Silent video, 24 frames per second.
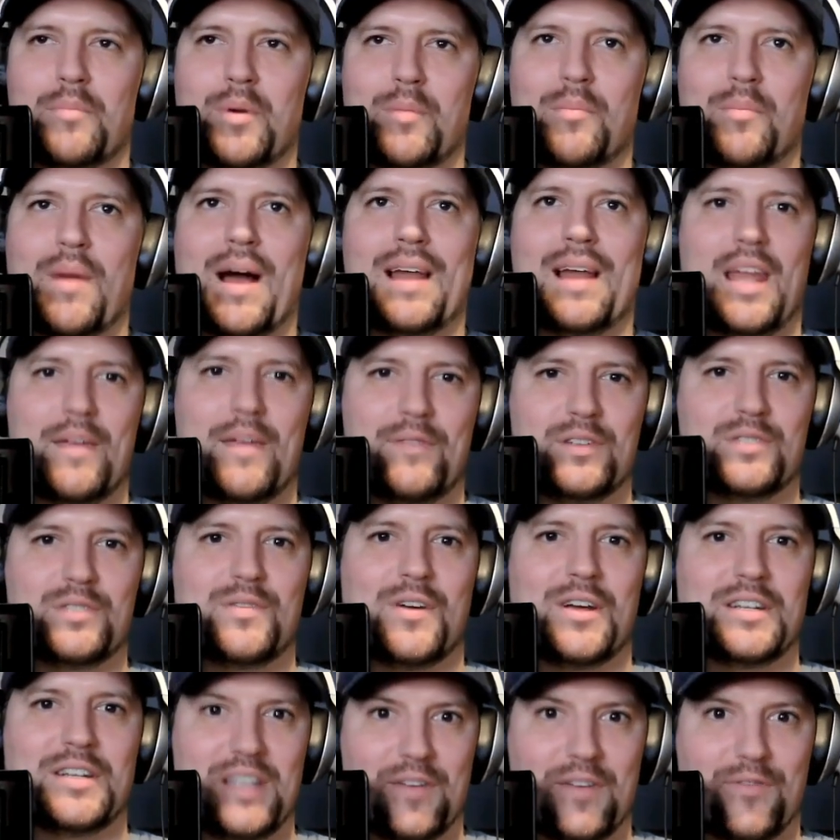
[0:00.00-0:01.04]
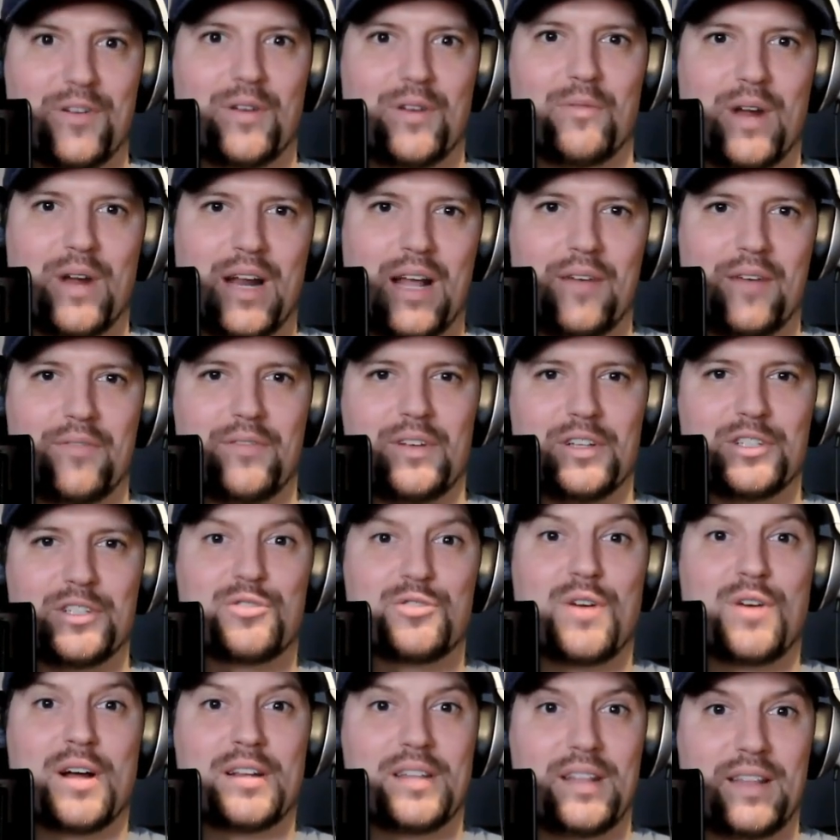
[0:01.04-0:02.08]
but my life is very different, right? I've
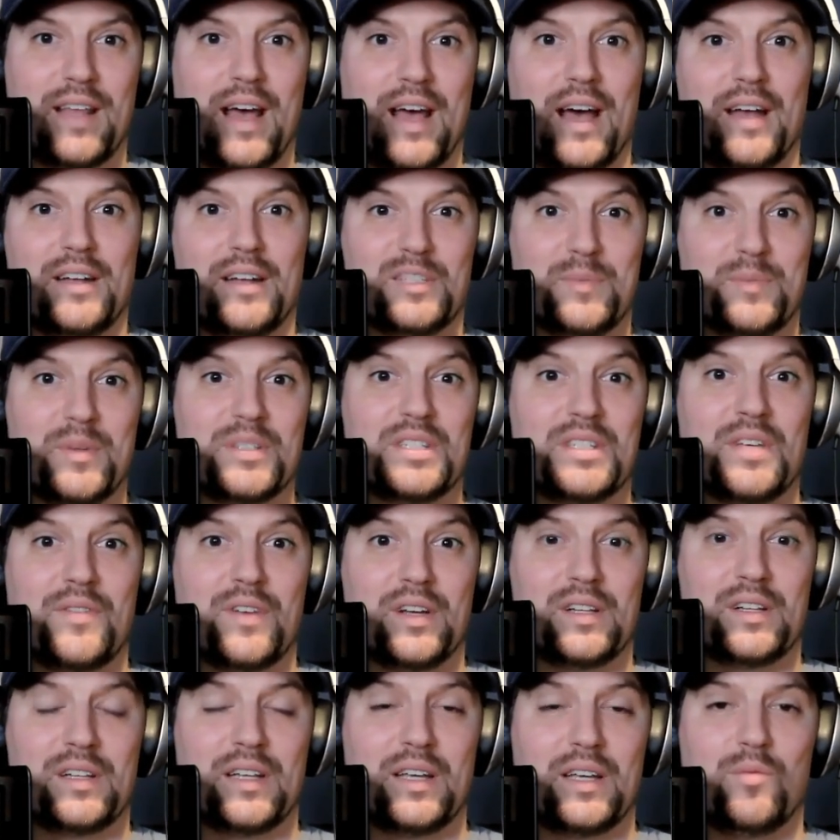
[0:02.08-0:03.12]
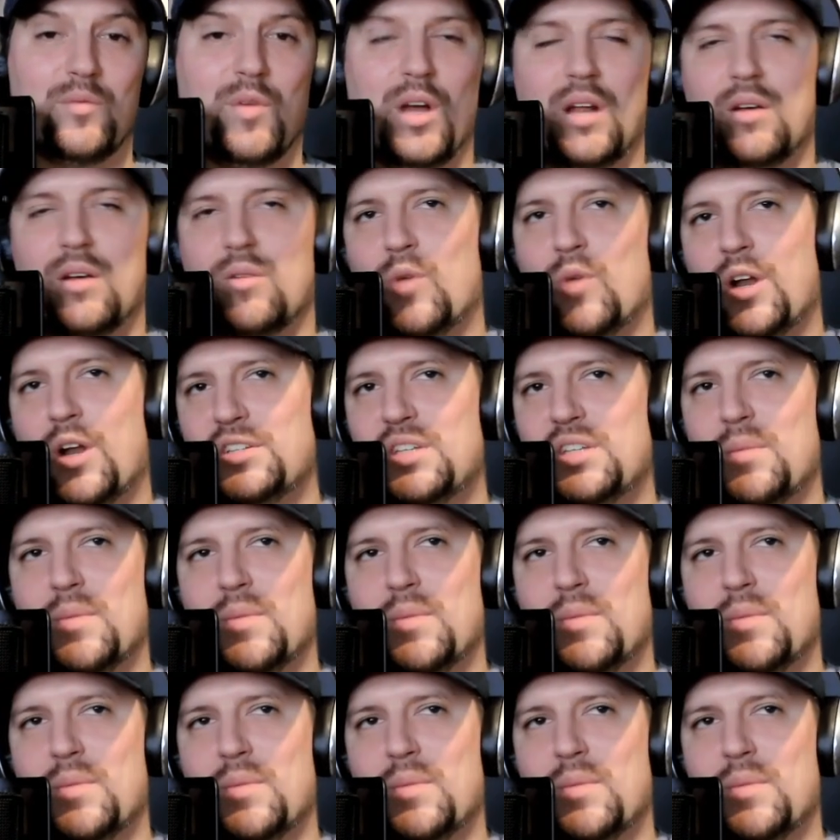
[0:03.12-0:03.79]
constructed that specifically. What are mm -hmm. what are mm-hmm.